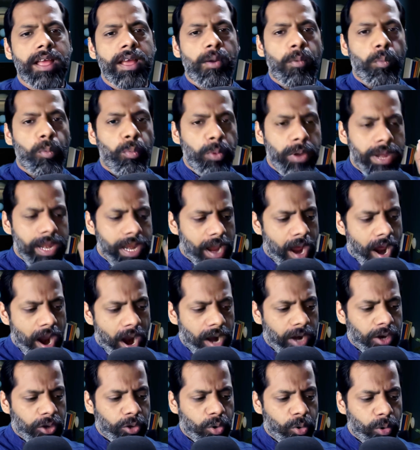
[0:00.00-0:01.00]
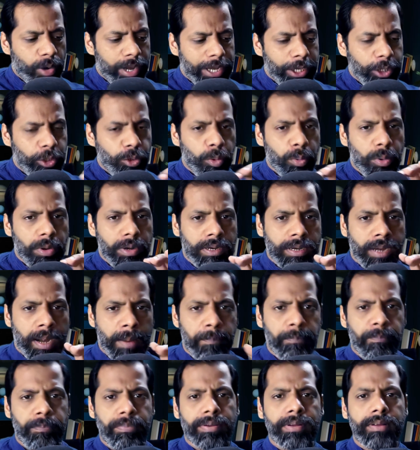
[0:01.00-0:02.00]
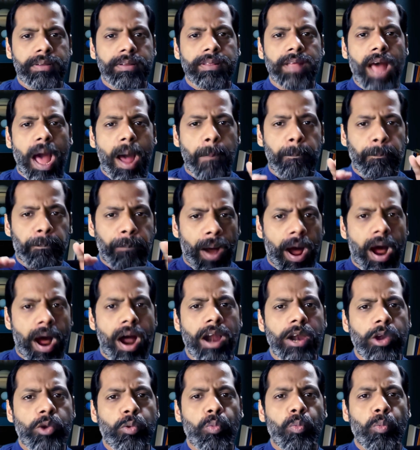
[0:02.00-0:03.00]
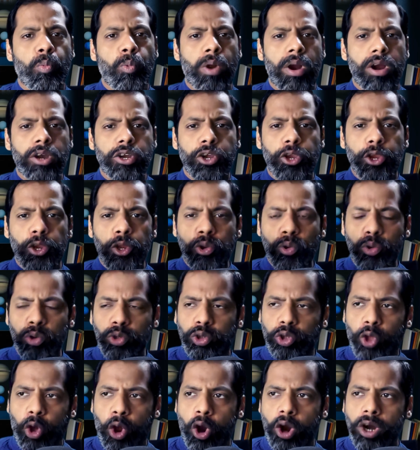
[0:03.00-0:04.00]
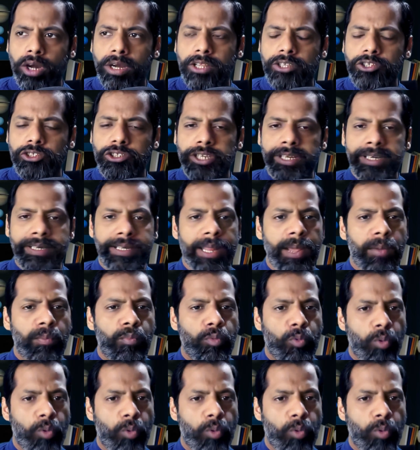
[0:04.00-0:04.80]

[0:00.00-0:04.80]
We are going to rip apart what you thought GTM